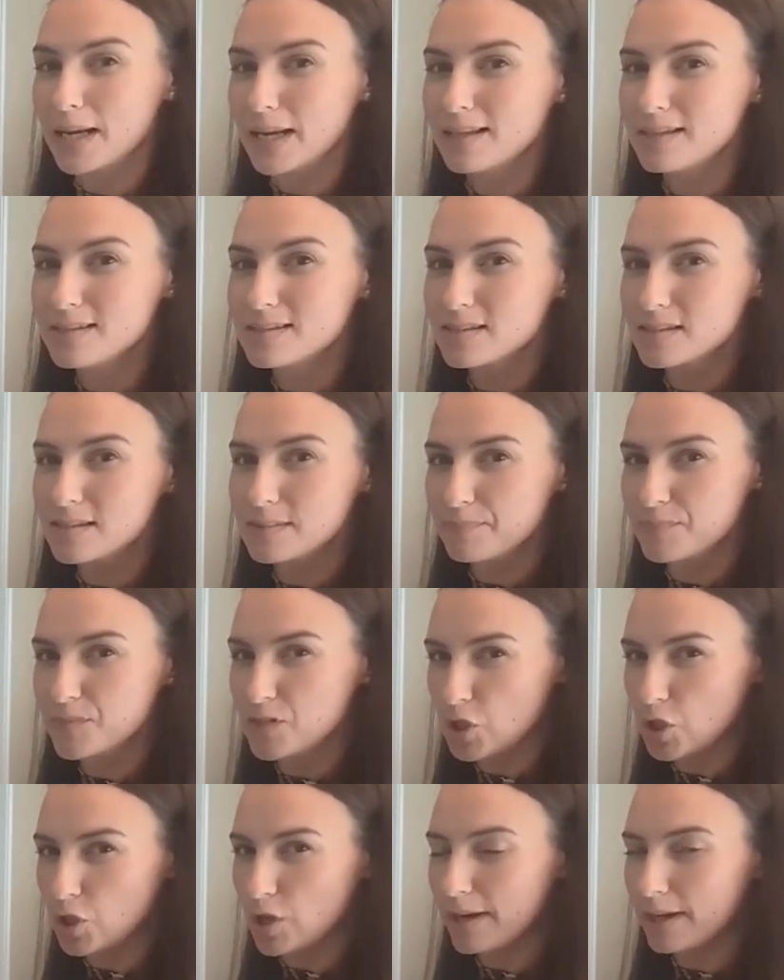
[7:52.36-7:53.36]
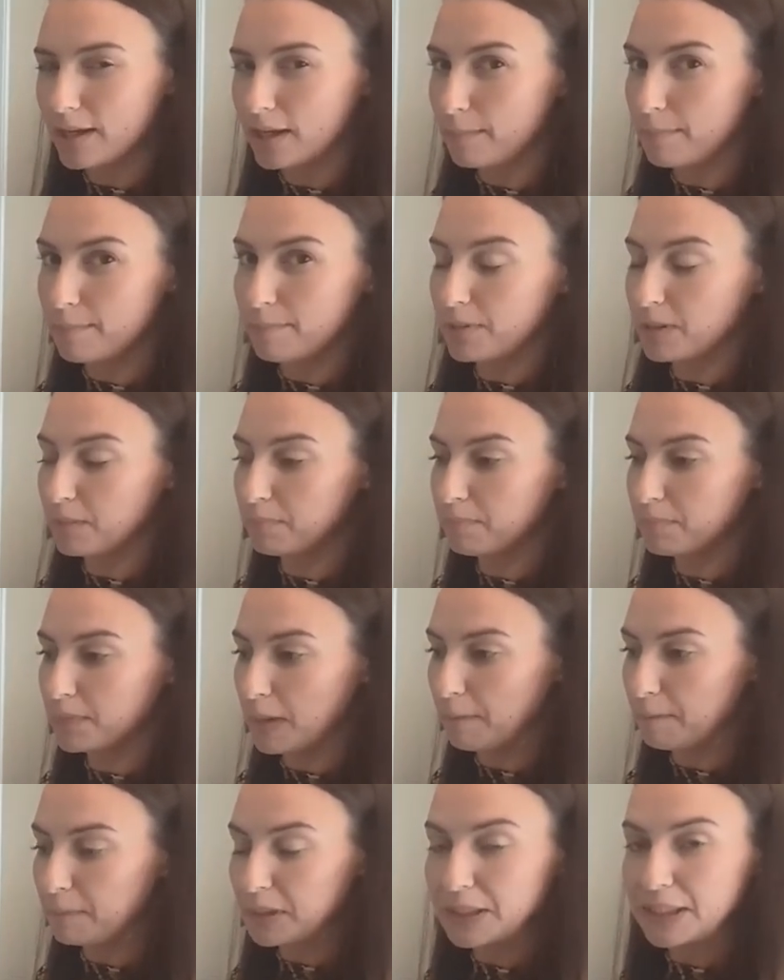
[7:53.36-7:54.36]
minutes. So you're not going to
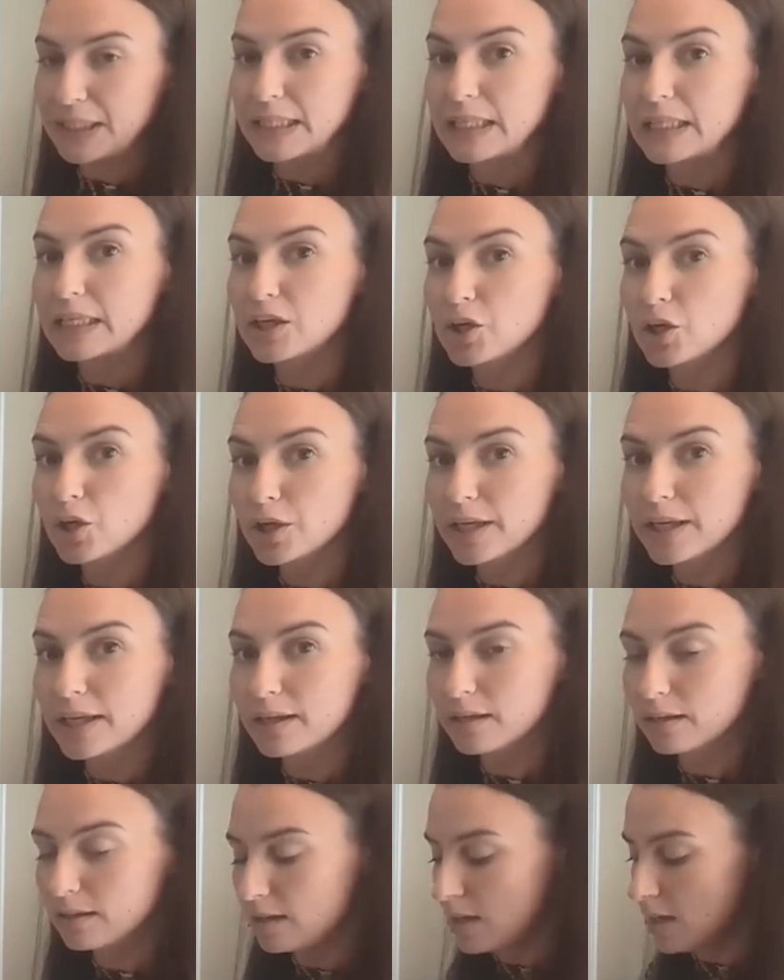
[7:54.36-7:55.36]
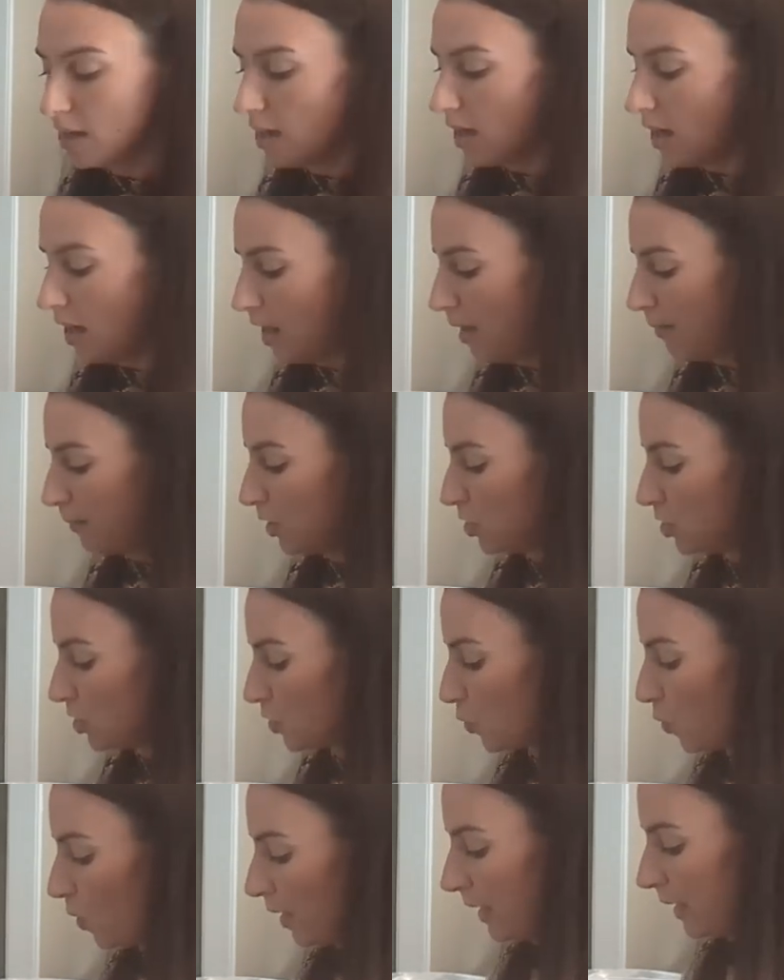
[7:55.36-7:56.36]
completely cook it. Um, you
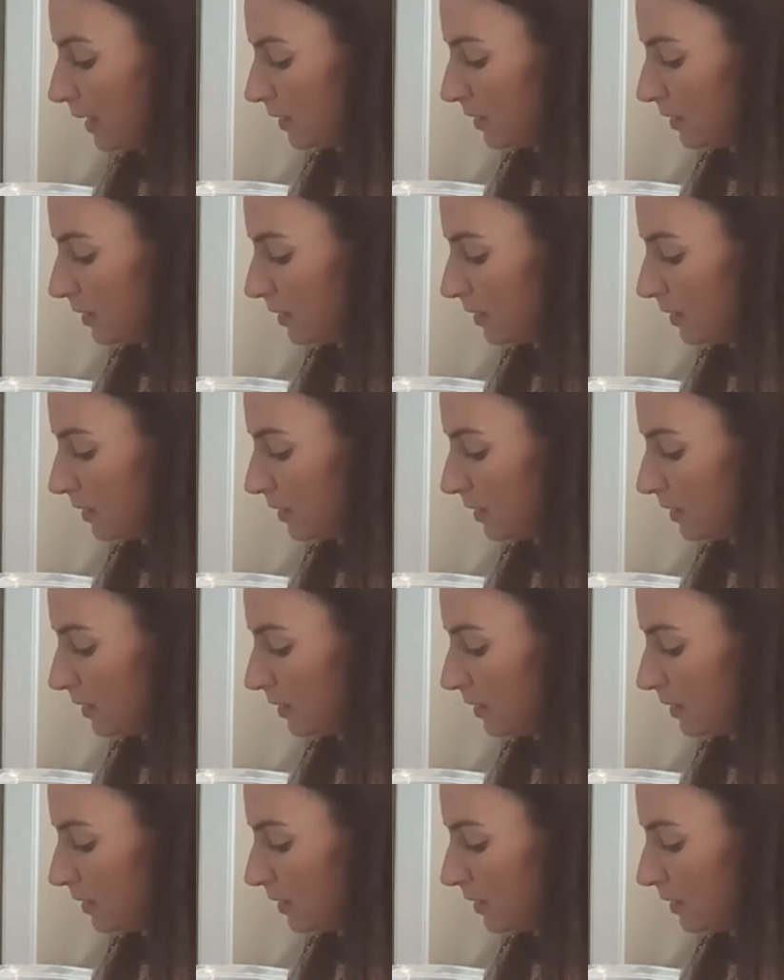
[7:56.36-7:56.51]
just want